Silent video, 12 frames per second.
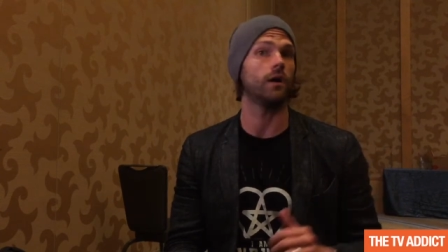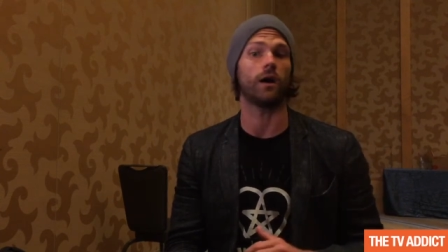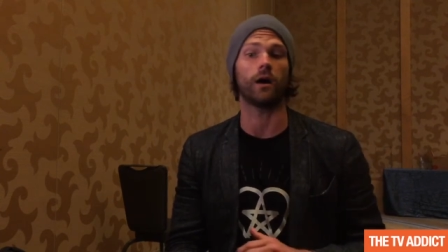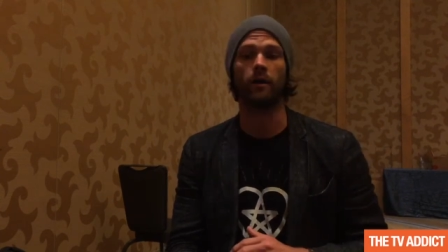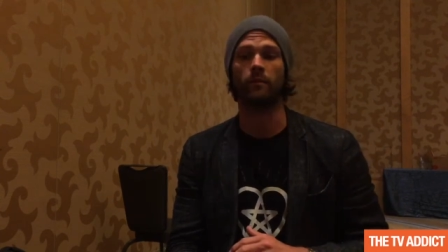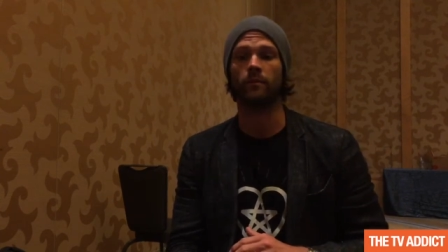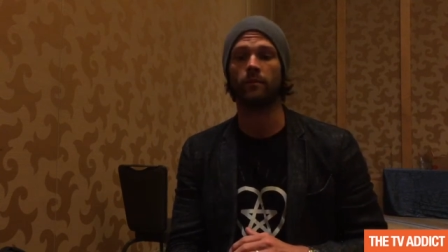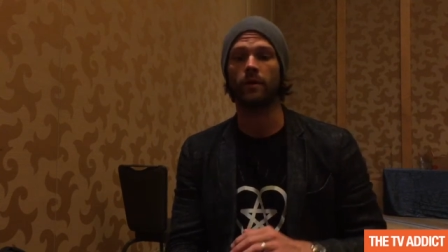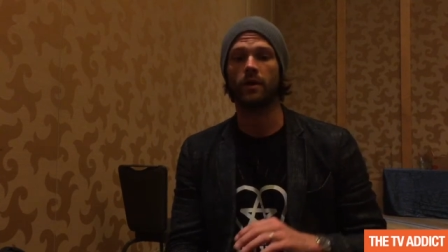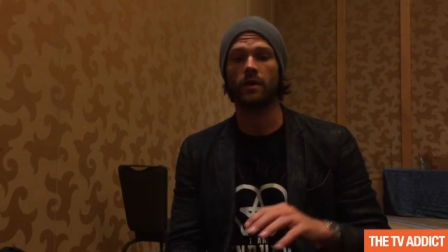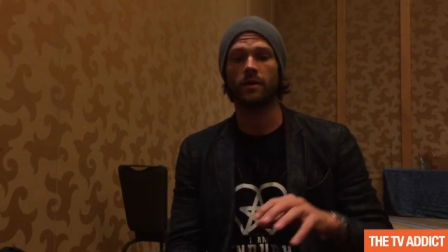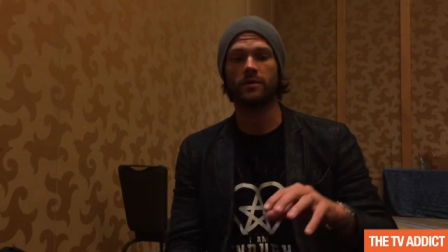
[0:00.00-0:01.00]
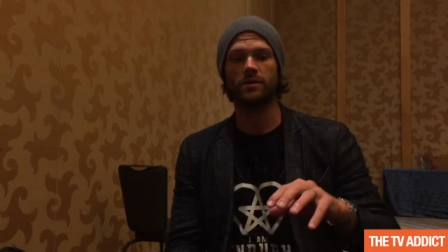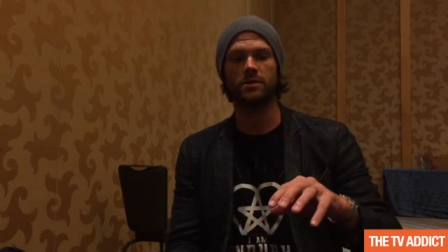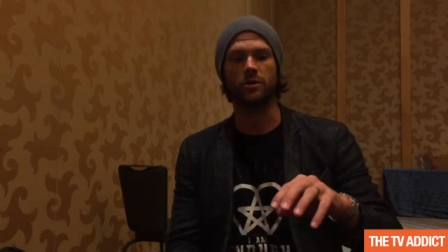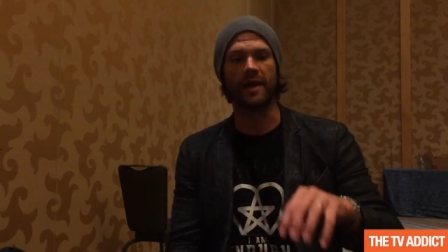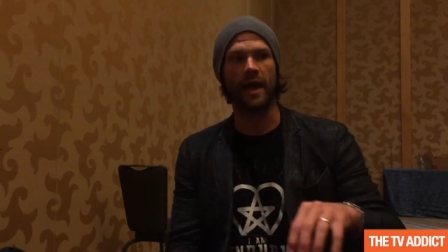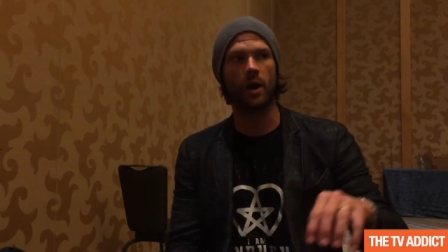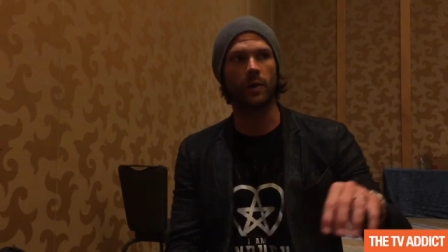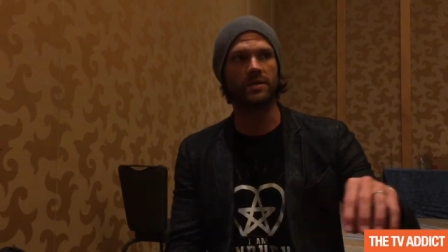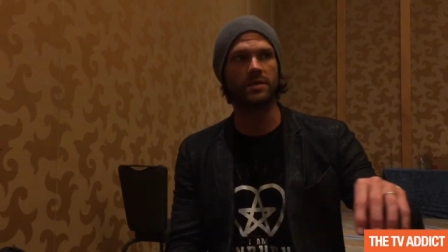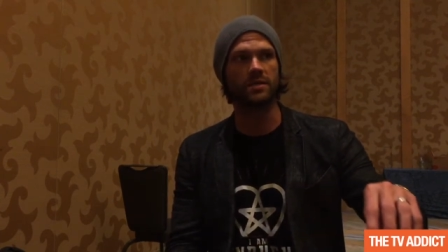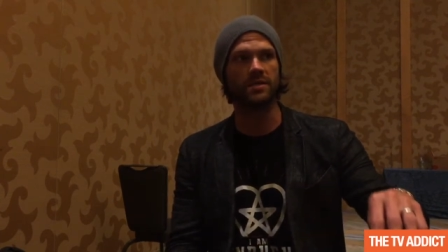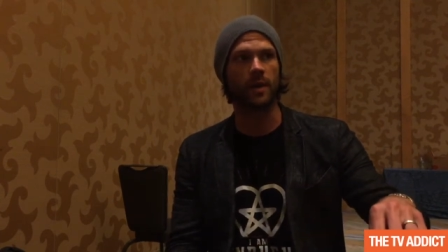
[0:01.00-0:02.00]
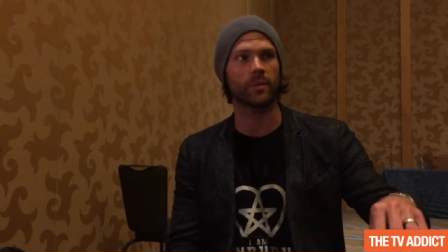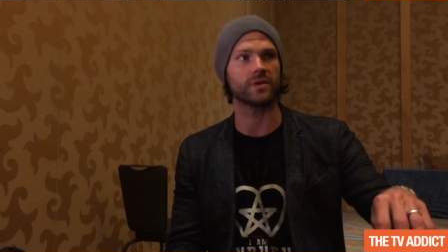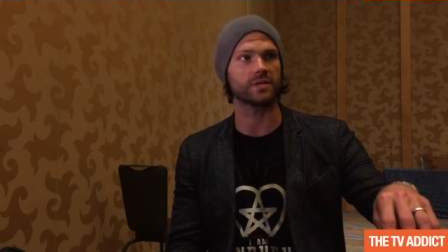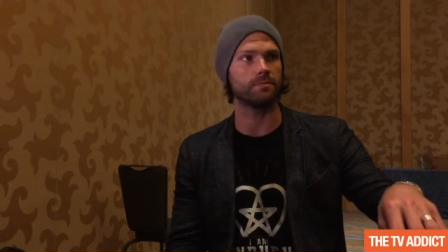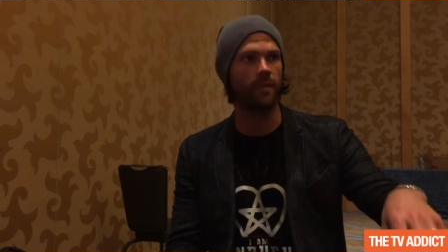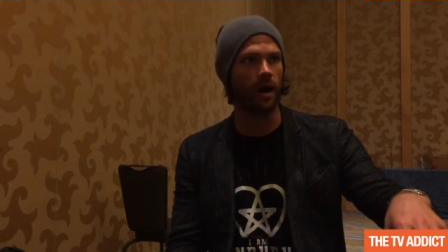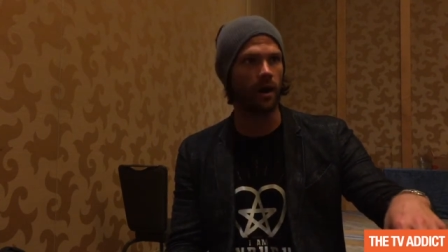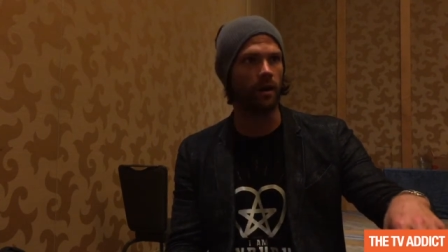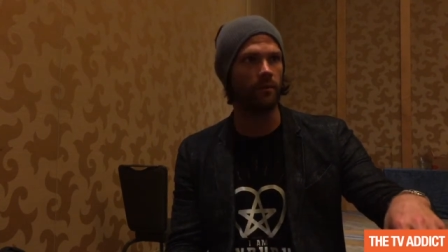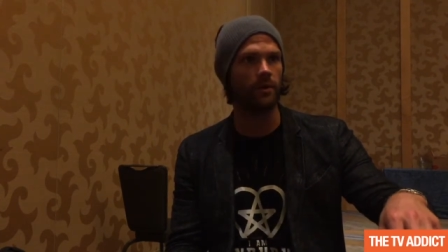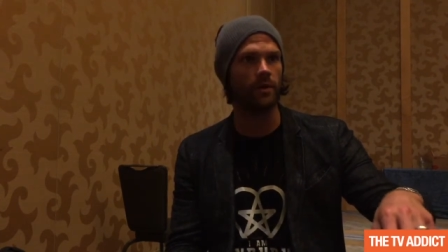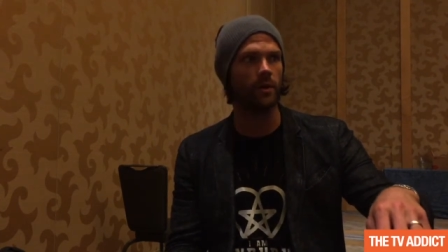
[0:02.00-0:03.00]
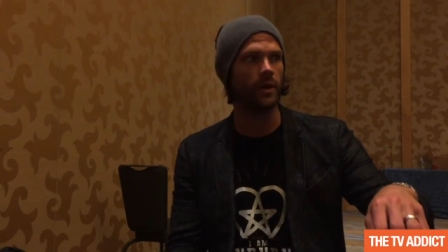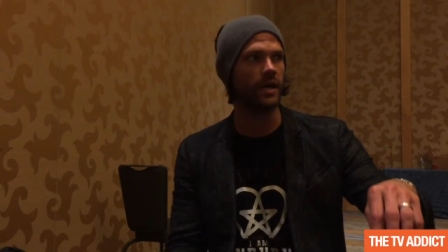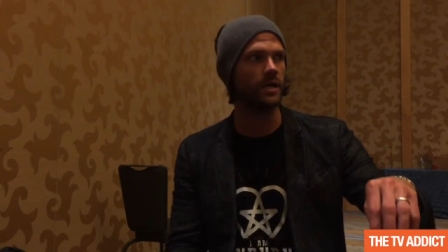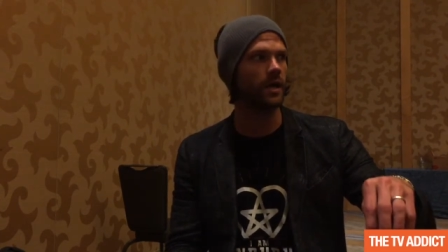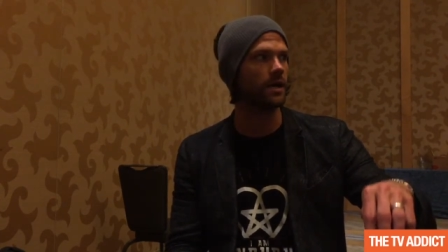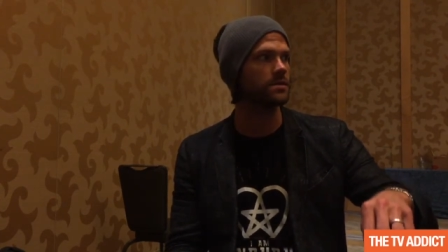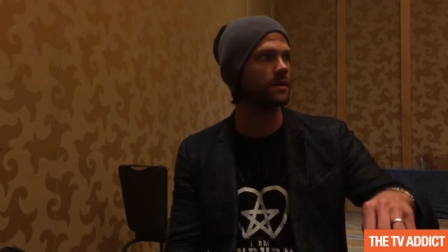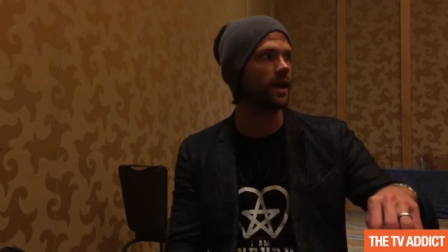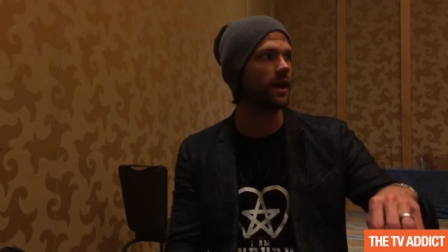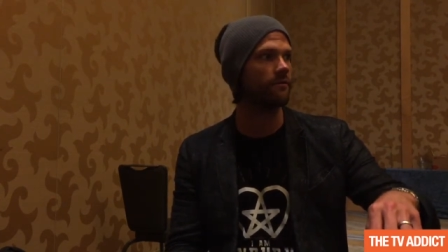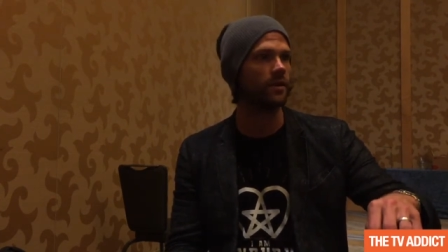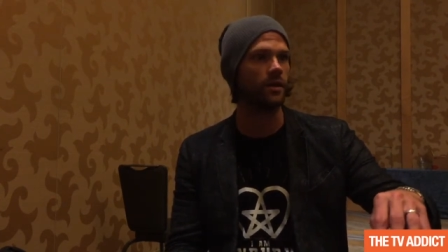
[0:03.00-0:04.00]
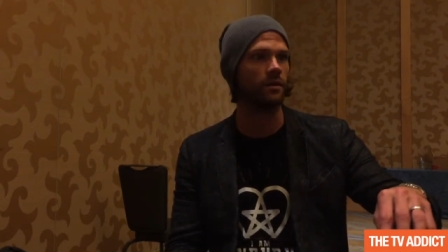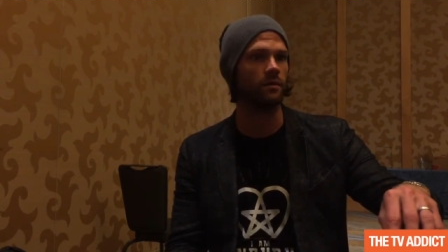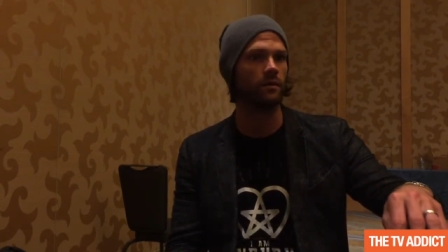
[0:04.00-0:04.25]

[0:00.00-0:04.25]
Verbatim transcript: Um, so now we see Sam with his mom, who he doesn't have any